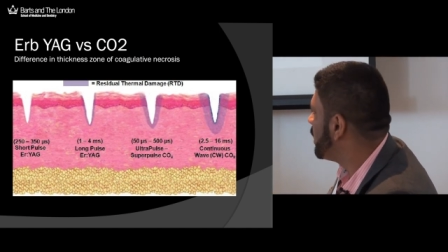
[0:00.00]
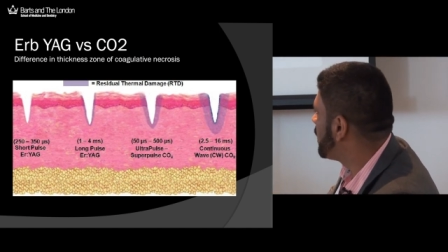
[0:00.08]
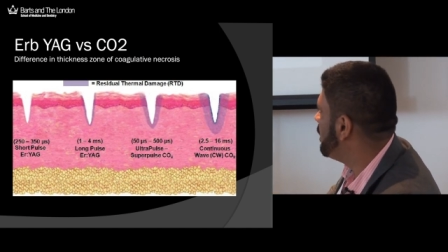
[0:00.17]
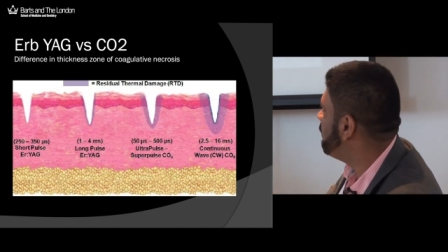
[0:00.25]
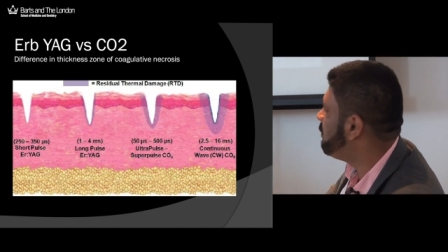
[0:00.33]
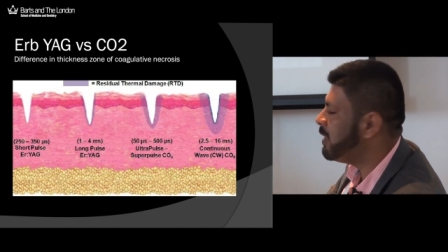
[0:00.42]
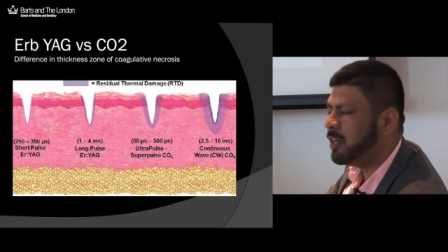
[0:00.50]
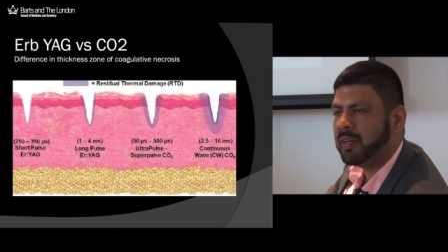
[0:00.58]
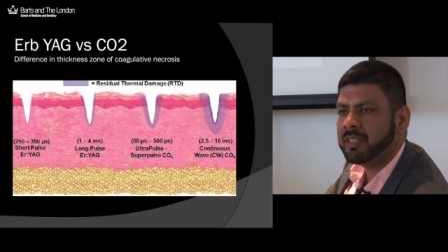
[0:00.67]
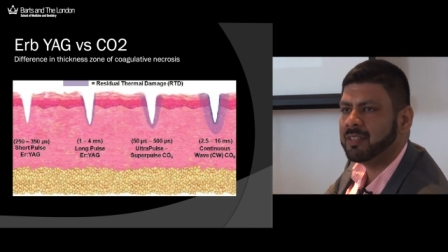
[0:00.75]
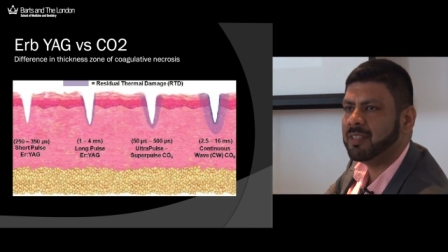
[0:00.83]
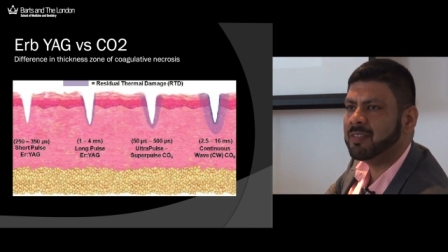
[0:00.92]

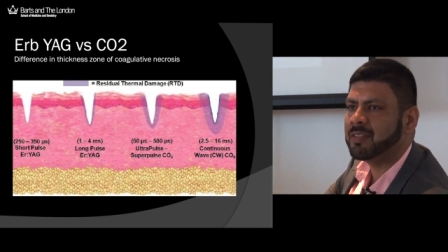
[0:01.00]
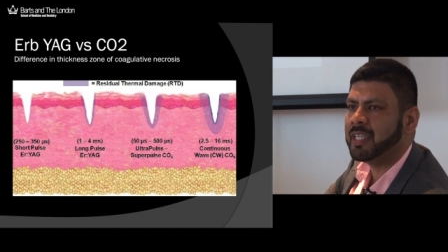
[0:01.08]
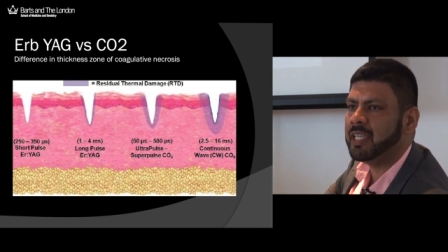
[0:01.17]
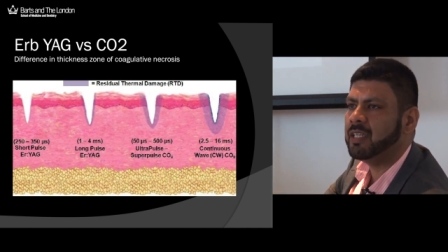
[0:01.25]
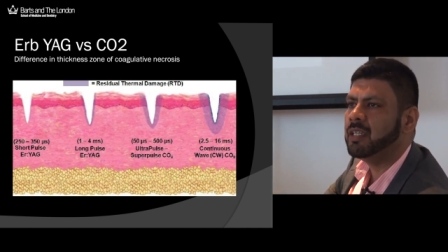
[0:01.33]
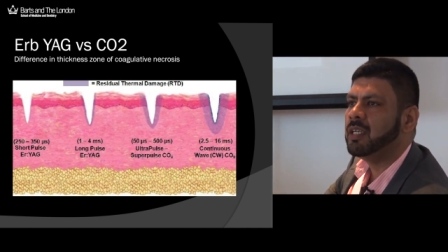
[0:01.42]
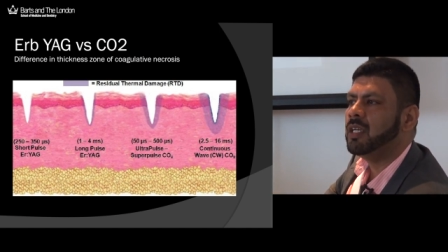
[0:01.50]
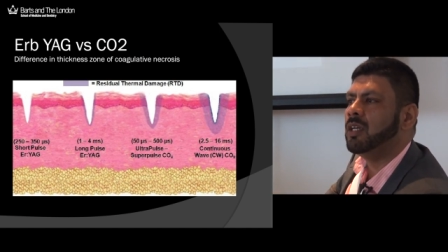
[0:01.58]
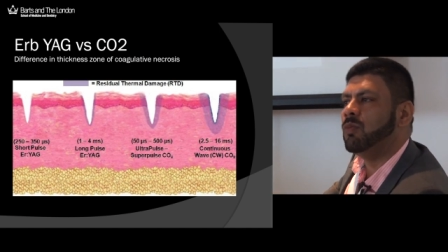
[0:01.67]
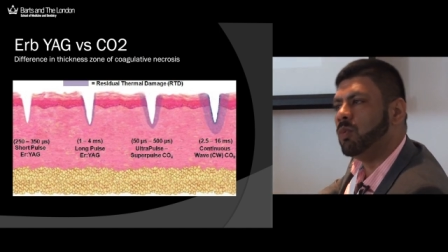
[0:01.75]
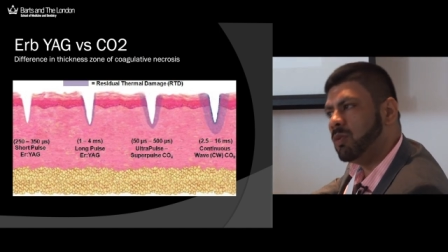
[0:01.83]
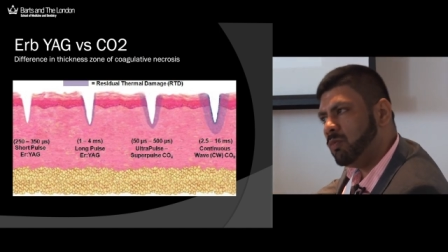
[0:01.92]
conferring to the skin
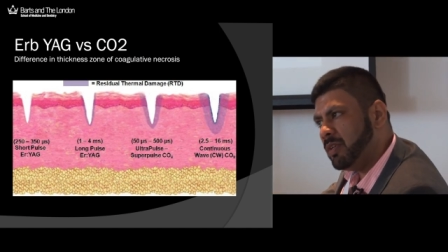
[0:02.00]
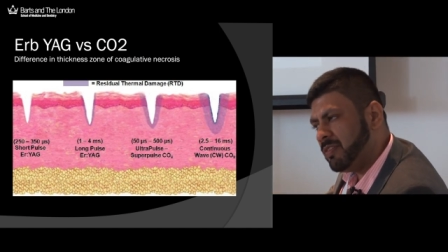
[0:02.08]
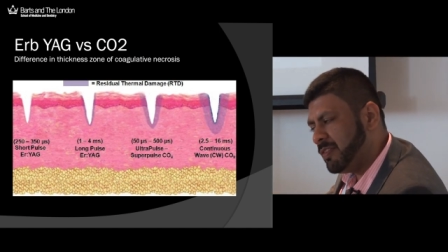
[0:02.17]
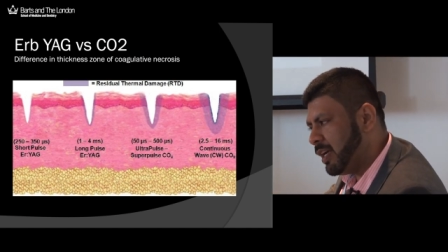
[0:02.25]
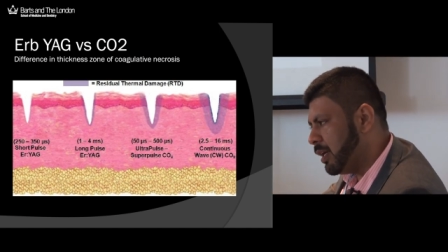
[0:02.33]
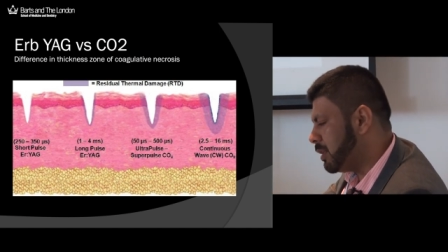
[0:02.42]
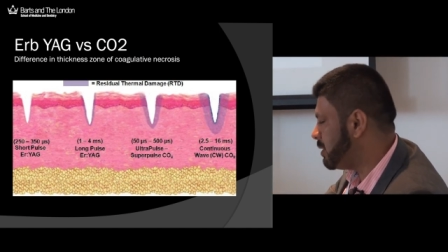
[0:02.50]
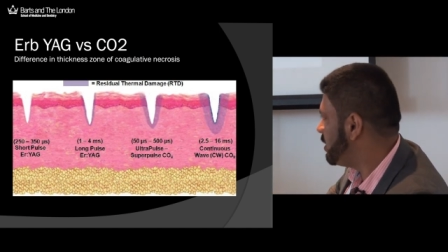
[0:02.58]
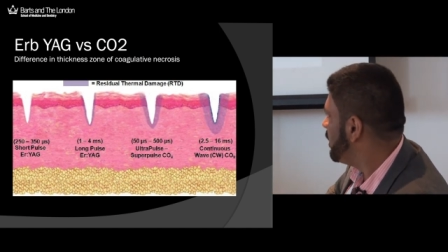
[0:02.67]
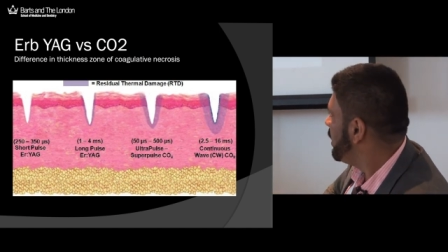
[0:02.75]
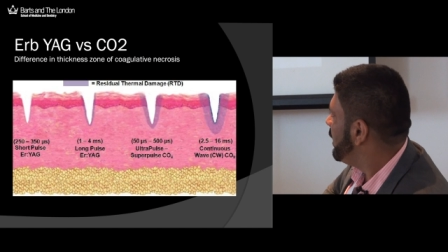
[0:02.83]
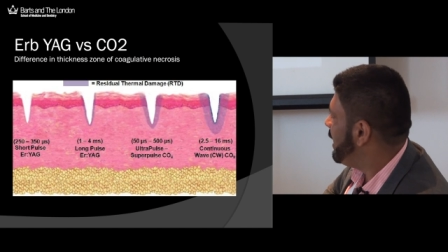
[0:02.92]
will result
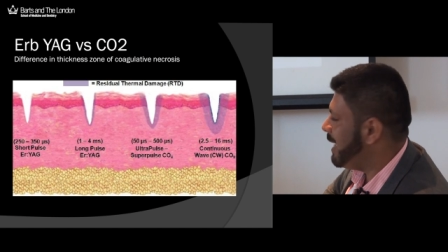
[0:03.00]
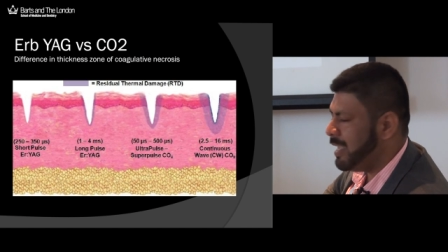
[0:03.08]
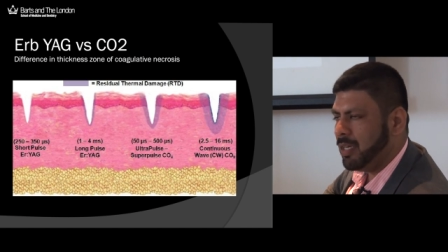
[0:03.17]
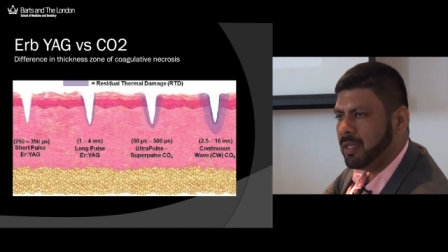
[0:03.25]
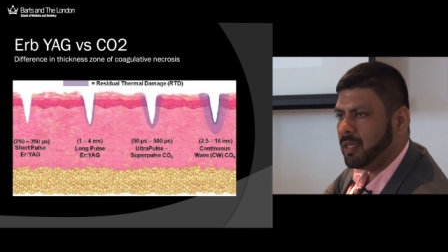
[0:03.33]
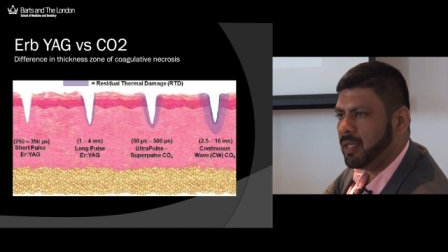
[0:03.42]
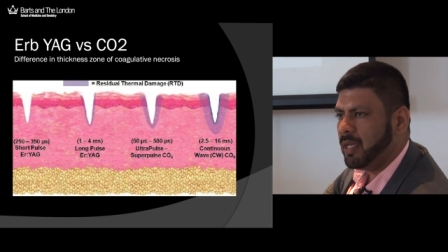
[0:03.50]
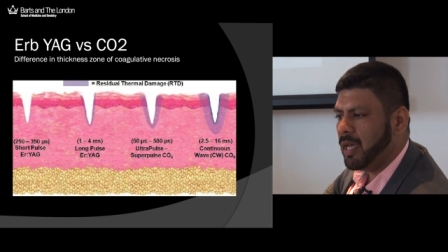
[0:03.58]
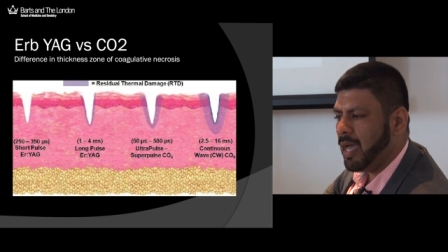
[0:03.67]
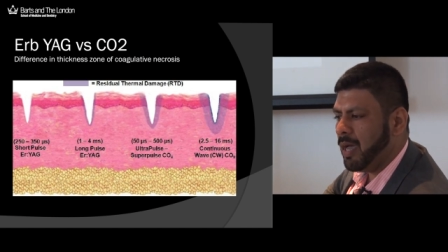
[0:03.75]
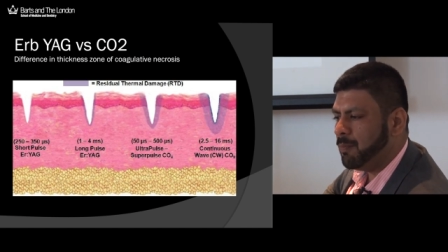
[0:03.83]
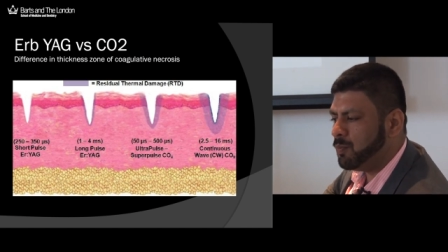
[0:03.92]
in
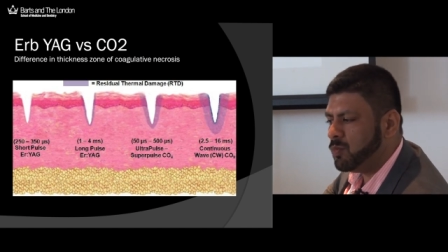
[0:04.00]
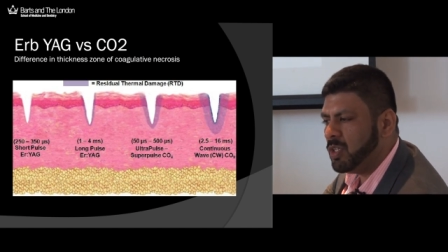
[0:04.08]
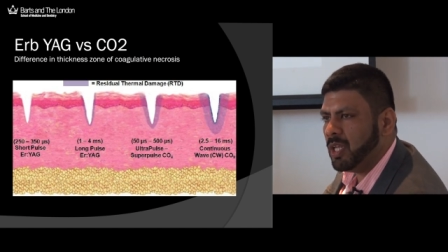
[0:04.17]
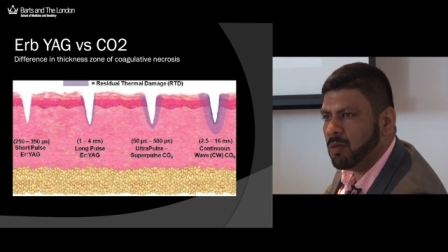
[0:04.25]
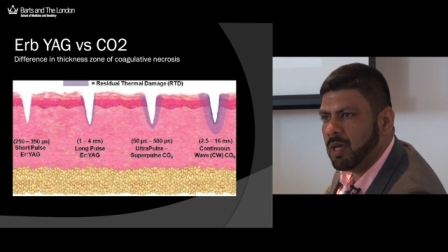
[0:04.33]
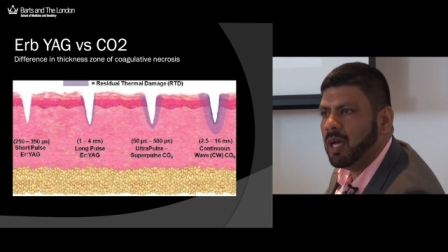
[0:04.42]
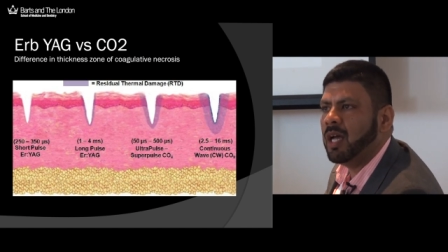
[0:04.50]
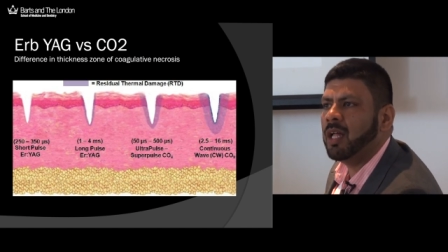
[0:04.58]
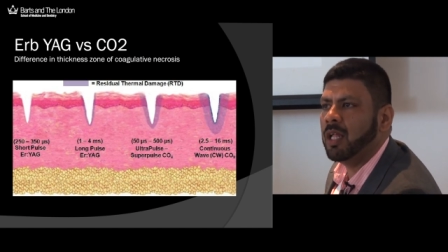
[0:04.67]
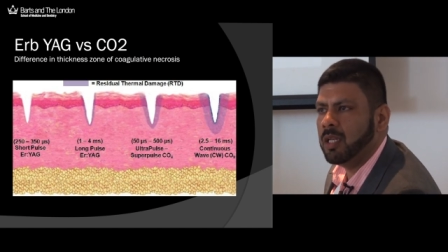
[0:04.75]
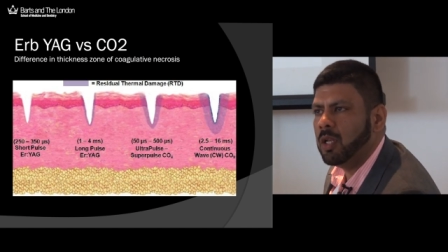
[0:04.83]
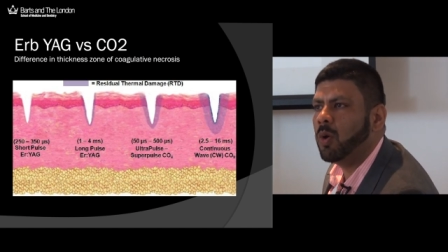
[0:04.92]
um, you know, a,
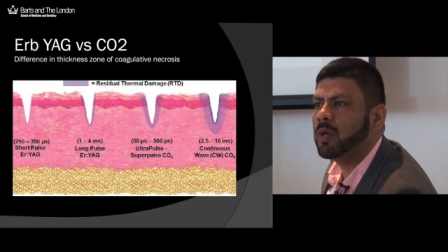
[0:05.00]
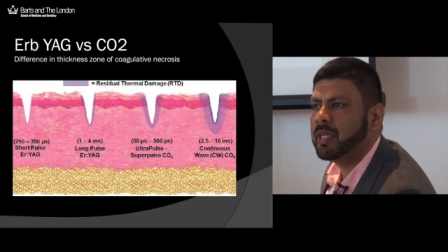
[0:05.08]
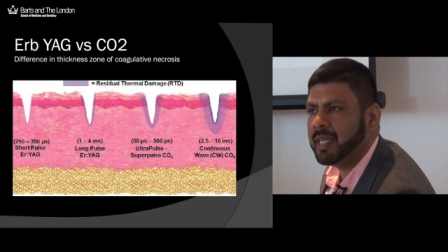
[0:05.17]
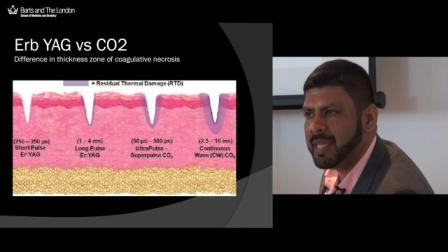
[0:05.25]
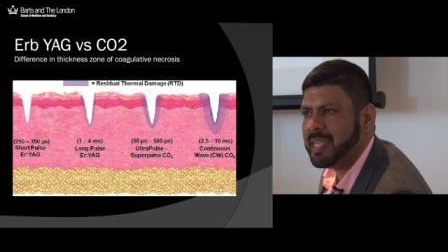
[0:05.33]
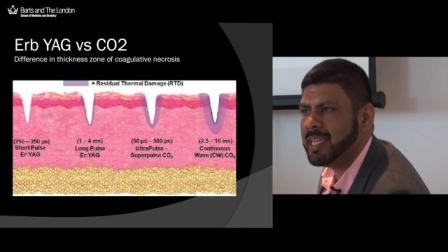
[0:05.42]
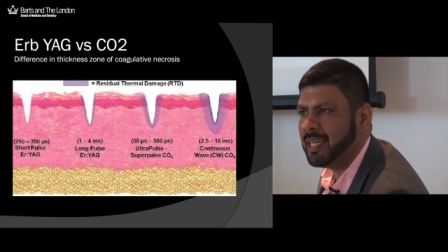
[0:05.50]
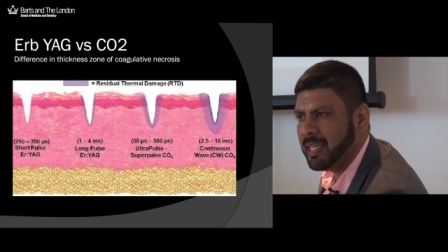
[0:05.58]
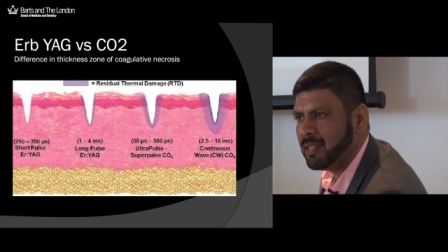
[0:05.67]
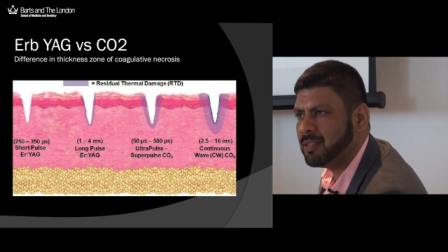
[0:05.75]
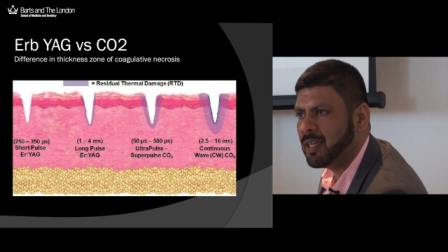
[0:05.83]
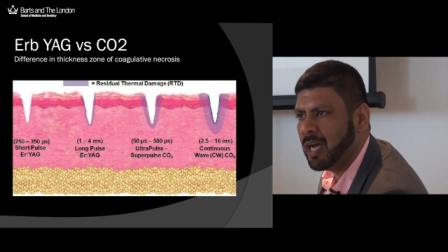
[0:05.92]
a longer
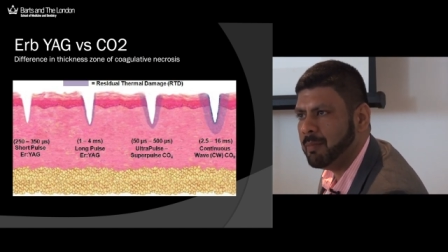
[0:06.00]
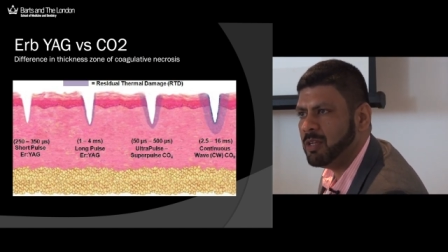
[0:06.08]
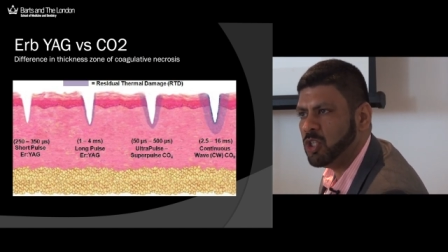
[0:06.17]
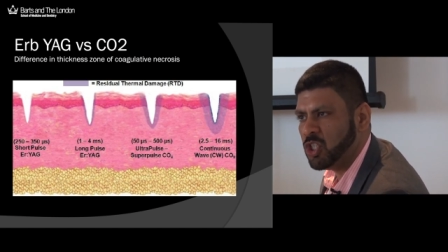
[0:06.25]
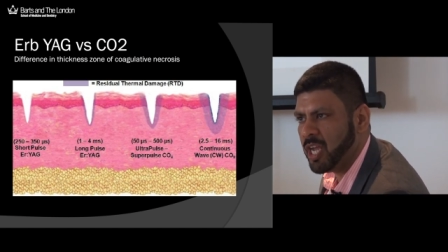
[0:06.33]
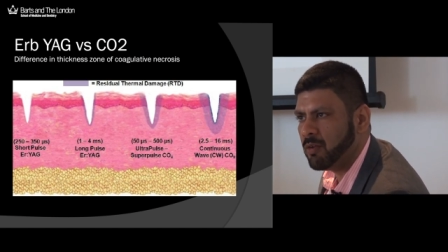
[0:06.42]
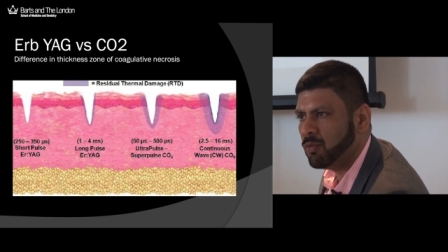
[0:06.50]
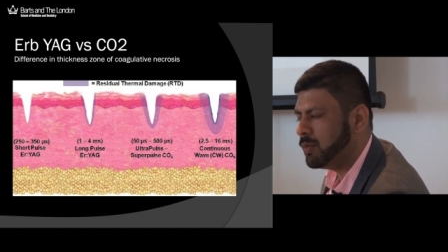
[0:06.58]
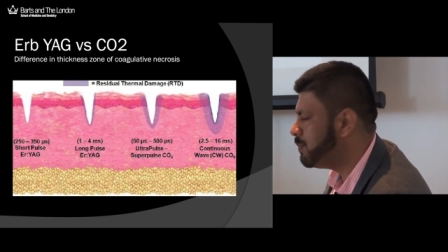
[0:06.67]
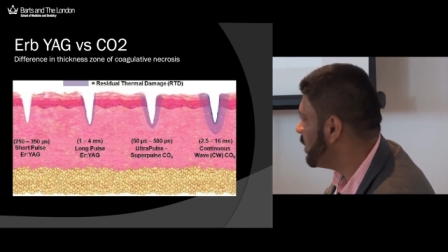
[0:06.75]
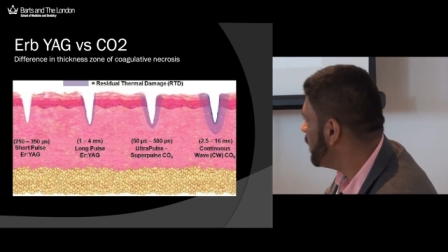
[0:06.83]
healing time in general.